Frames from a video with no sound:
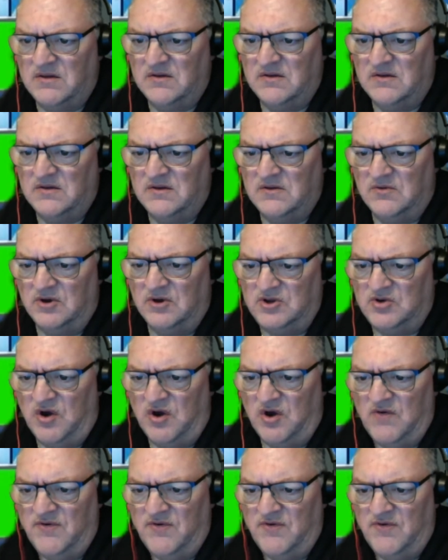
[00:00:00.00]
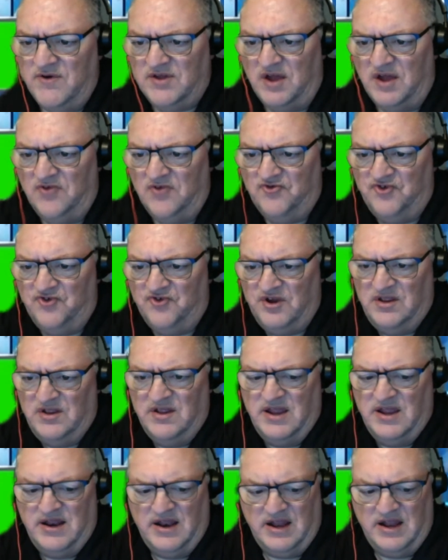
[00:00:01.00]
What, you over in this country
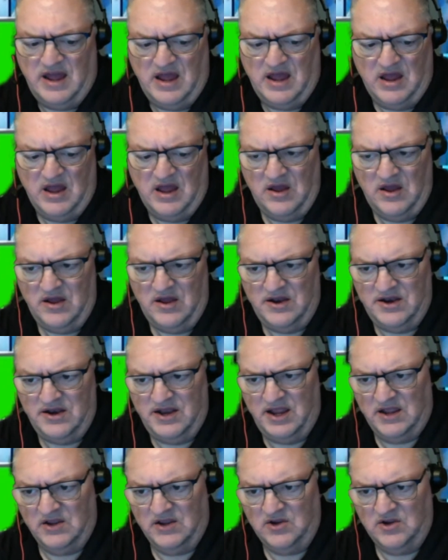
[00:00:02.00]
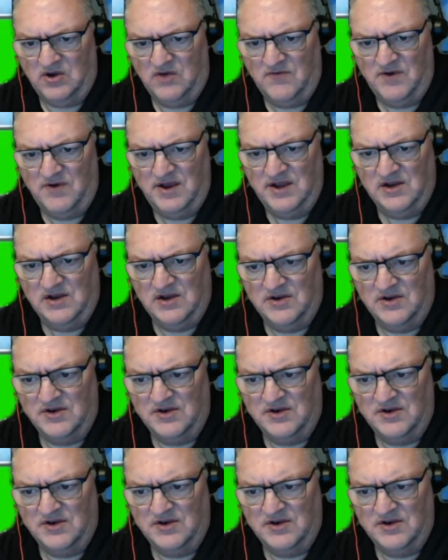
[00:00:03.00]
then, Nick? Are you over in England?